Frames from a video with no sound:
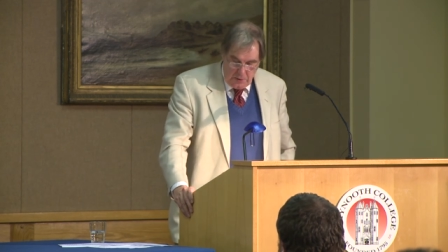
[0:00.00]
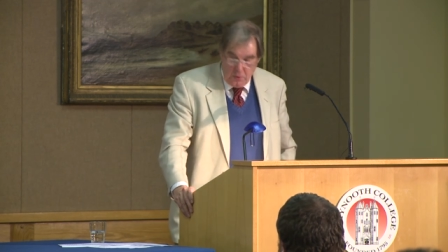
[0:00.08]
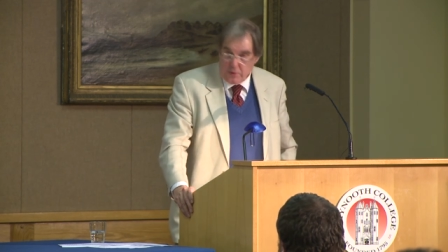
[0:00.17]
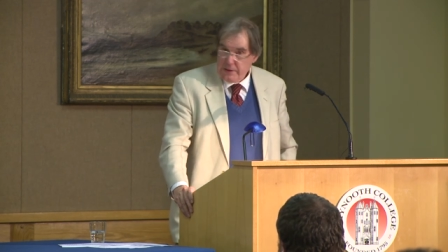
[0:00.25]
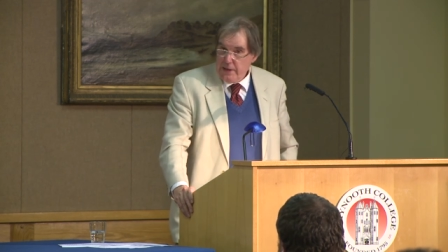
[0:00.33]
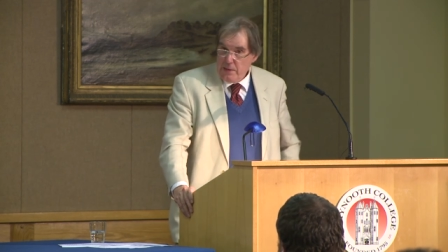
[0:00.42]

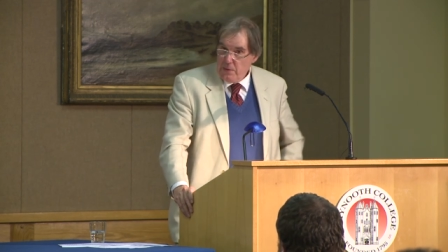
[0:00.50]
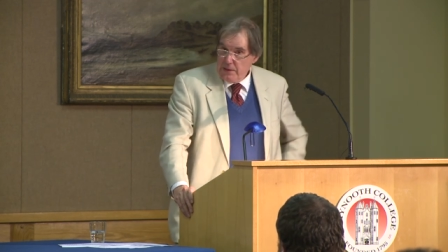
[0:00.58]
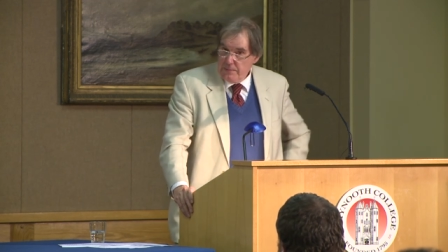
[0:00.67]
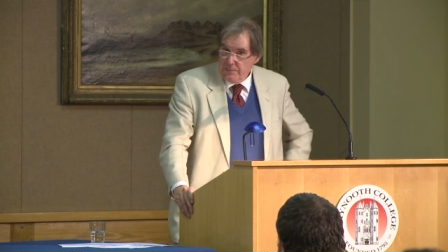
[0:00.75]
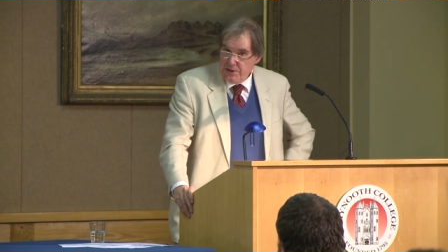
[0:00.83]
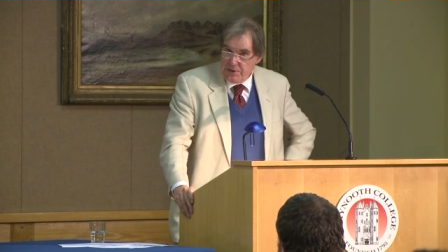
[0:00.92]
Nor could
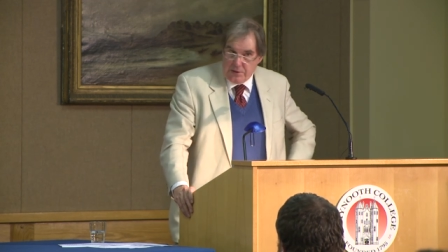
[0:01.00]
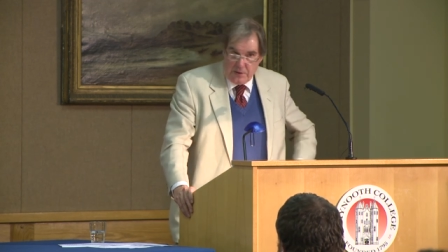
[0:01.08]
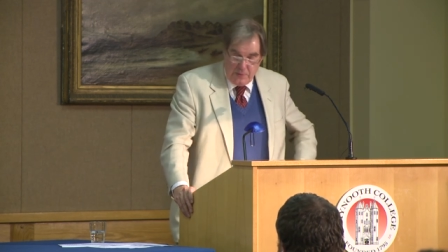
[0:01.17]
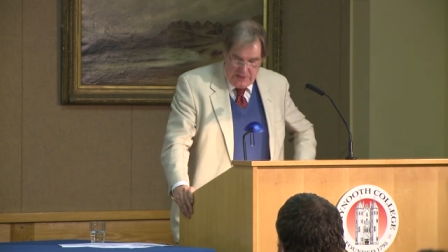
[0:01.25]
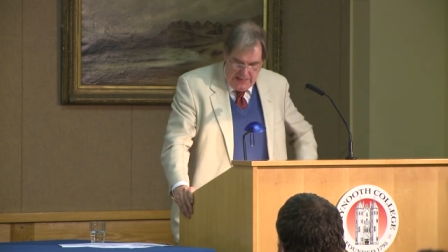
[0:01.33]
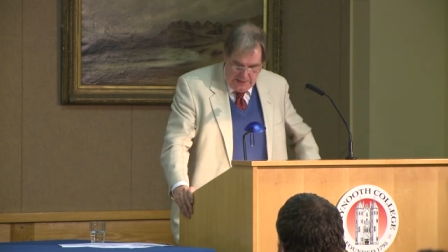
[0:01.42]
anyone
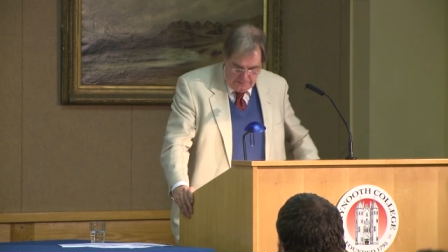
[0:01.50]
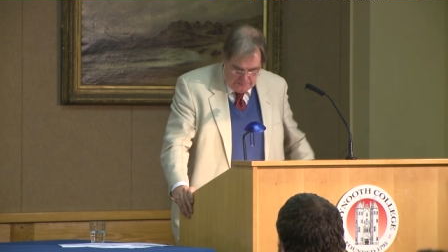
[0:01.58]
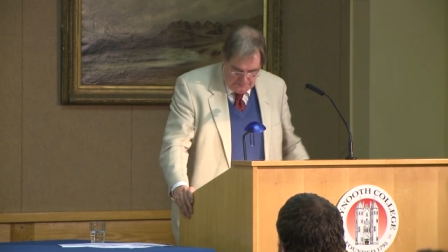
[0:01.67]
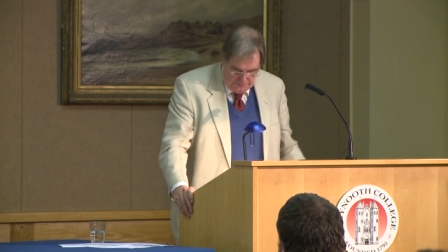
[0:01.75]
disagree with that.